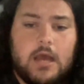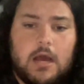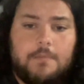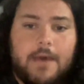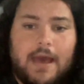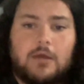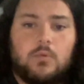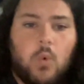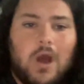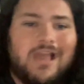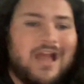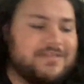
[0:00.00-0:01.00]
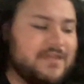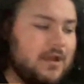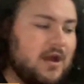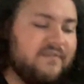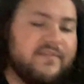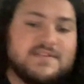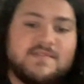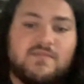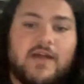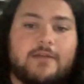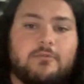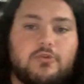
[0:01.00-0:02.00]
about why I think offensive
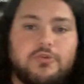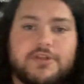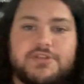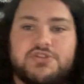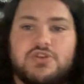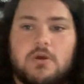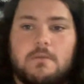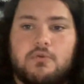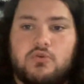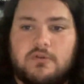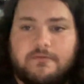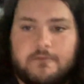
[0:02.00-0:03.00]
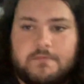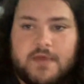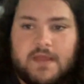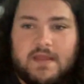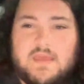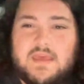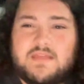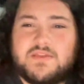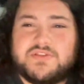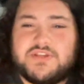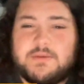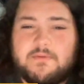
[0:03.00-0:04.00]
line recruiting is so important for Pitt this year.